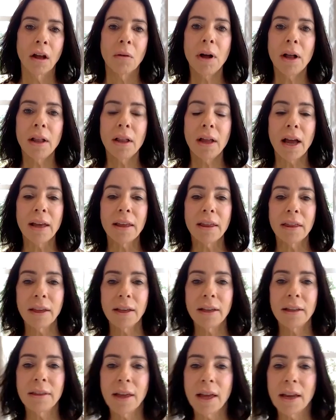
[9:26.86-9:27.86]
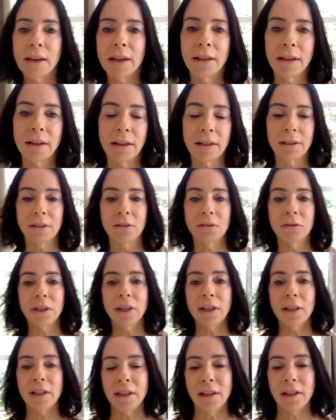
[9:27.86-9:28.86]
Well, I think that it is
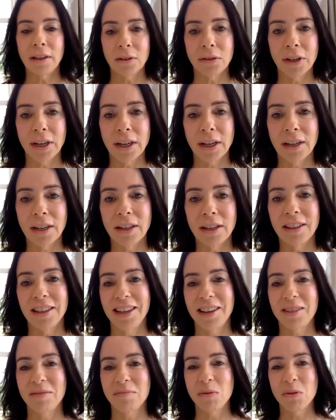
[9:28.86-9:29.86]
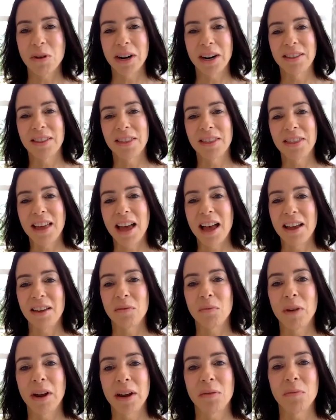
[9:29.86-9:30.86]
really critically important that
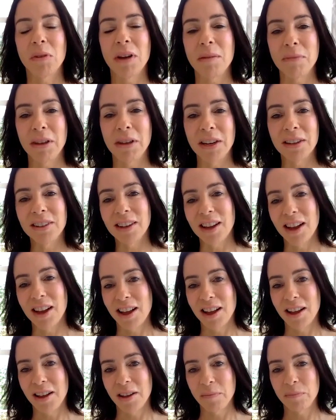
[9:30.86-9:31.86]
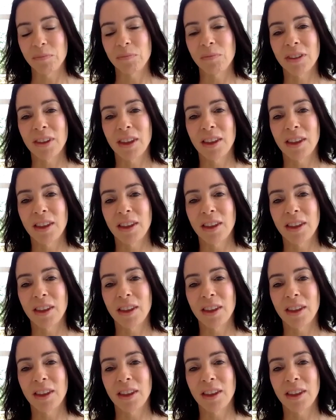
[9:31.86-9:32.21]
when women um,